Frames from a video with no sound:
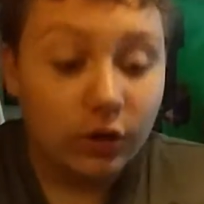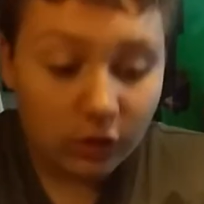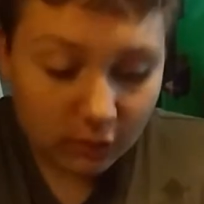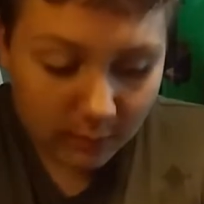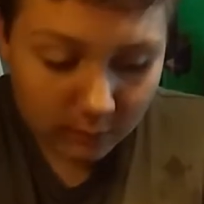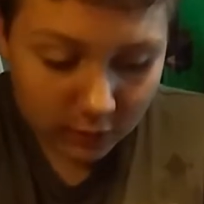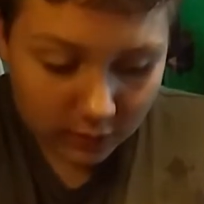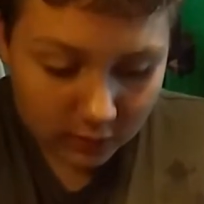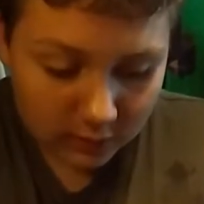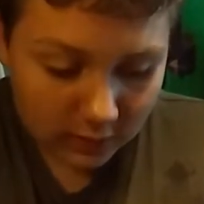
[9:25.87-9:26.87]
No memory
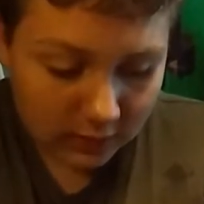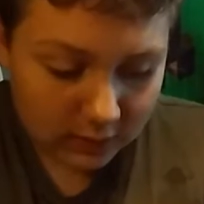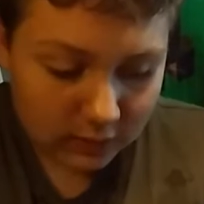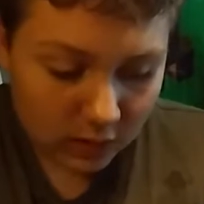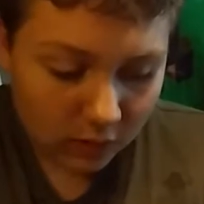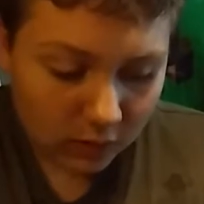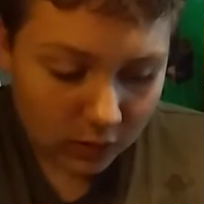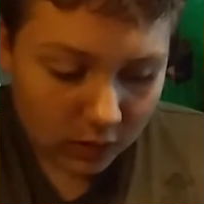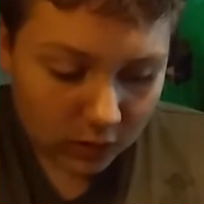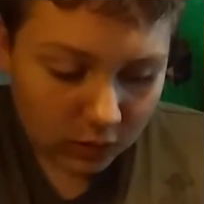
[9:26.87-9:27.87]
card needed. So
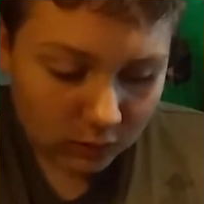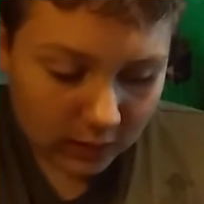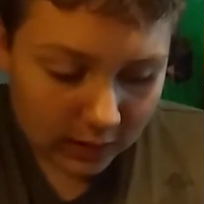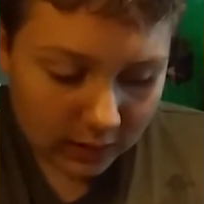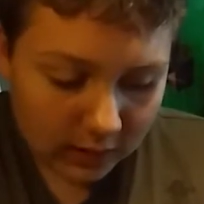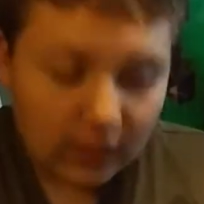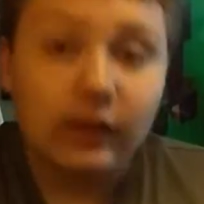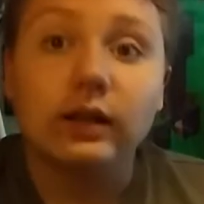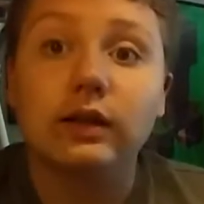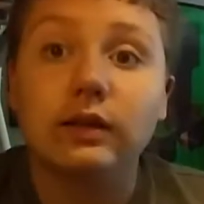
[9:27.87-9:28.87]
you can,